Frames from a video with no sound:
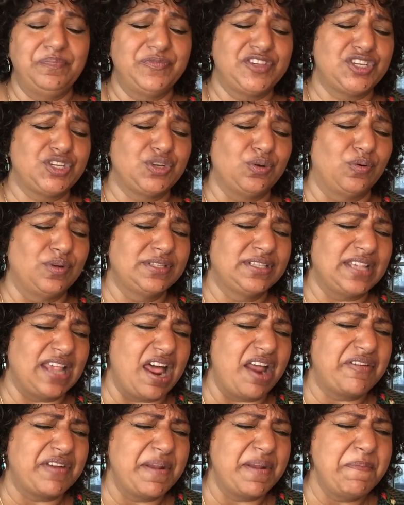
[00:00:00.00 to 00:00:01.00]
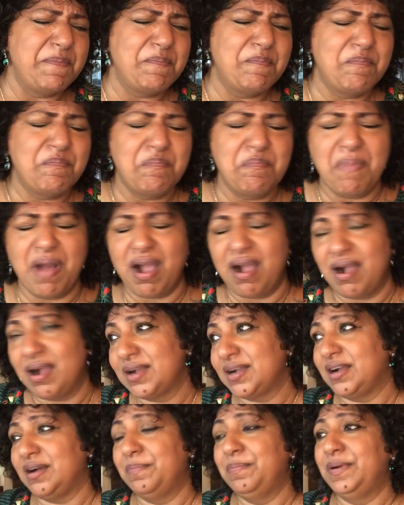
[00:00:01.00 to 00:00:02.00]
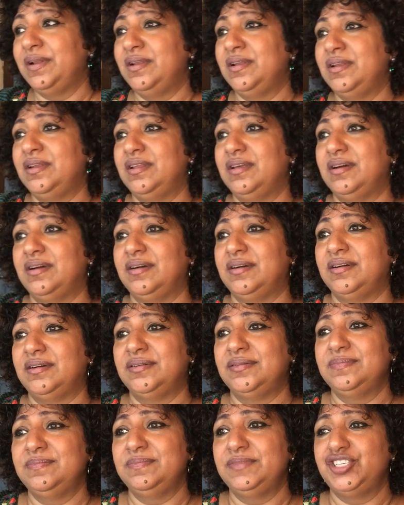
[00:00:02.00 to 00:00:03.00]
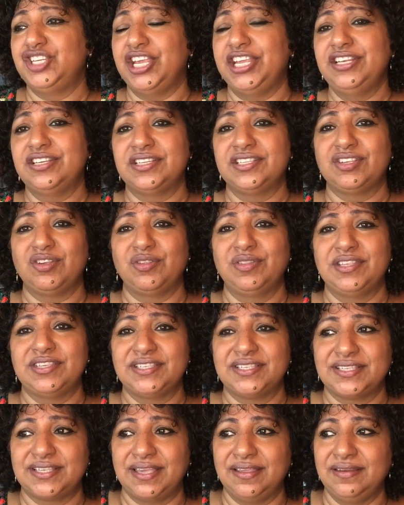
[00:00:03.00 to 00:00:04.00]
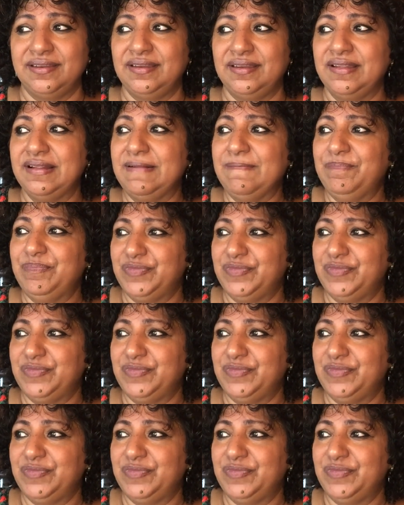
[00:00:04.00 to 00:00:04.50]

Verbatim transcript: shows a remarkable uh, changes on the skin,